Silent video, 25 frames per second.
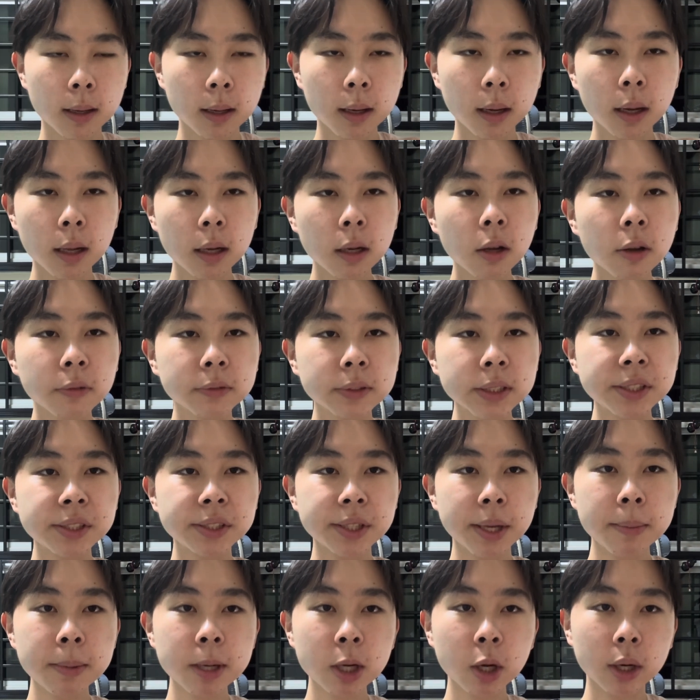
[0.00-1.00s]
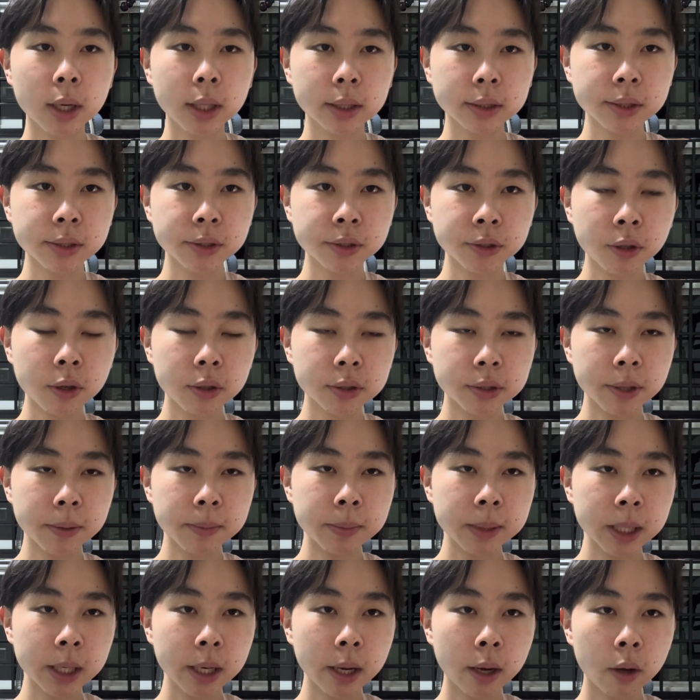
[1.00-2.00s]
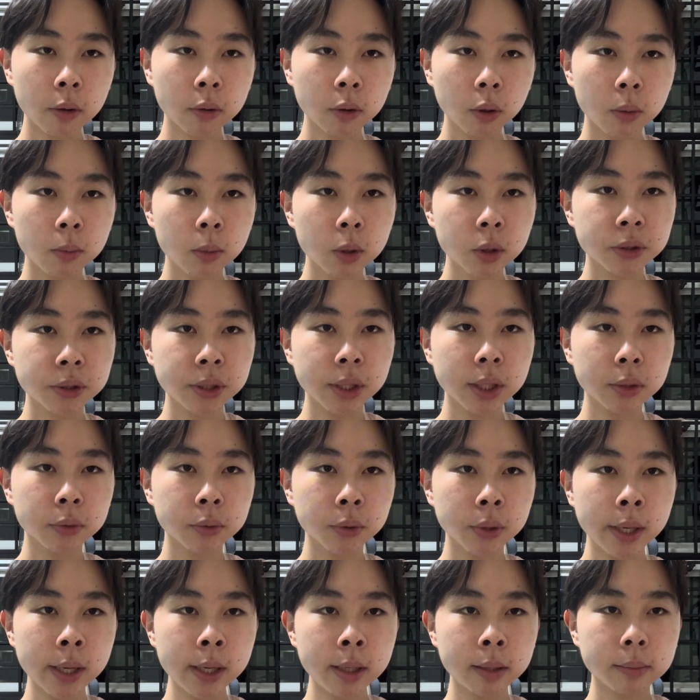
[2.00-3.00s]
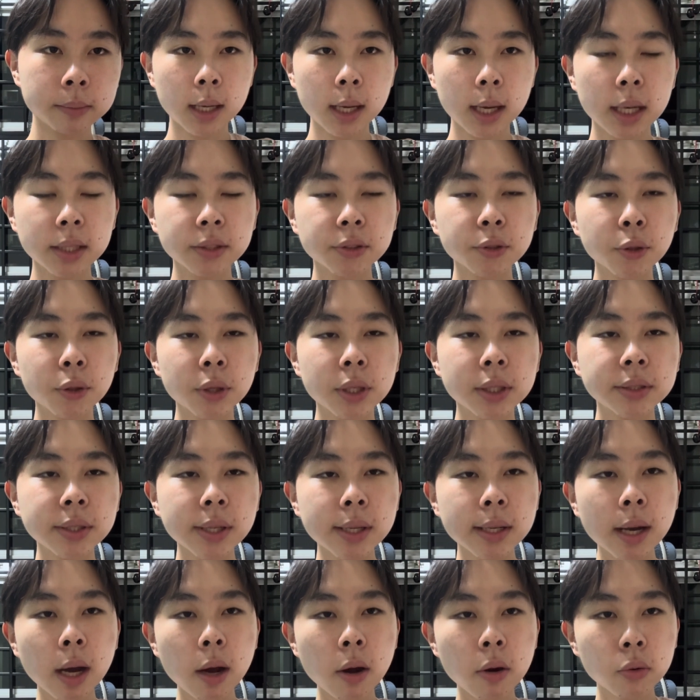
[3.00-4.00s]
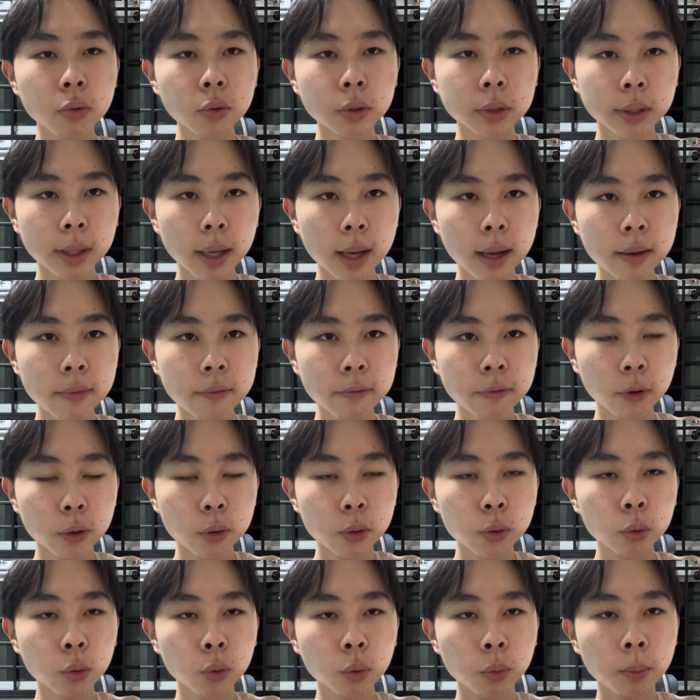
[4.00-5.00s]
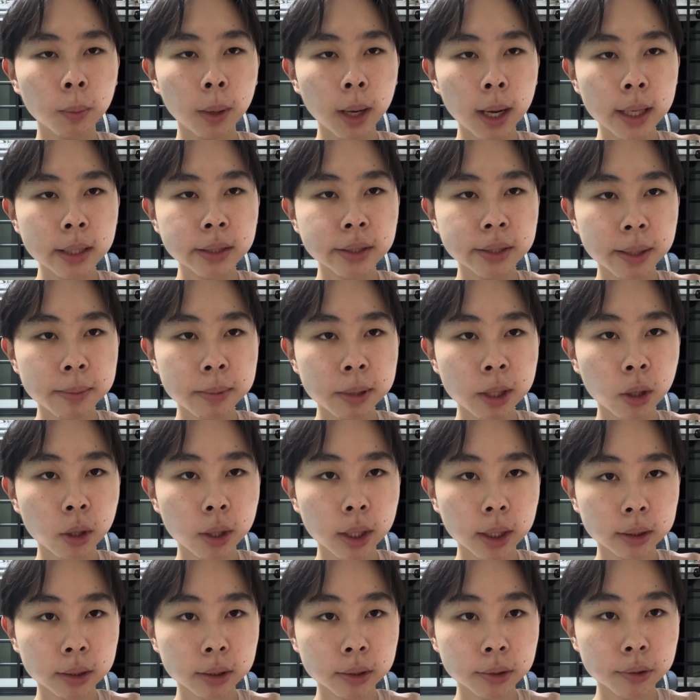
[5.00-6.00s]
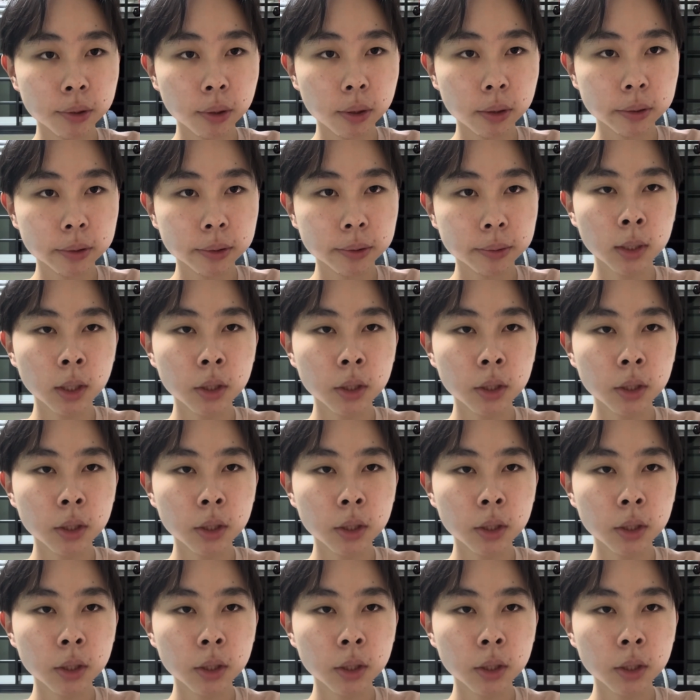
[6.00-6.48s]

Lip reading: A lot of these semiconductor stocks have been down almost year to date. And so is it now a good time for you to buy semiconductor stocks?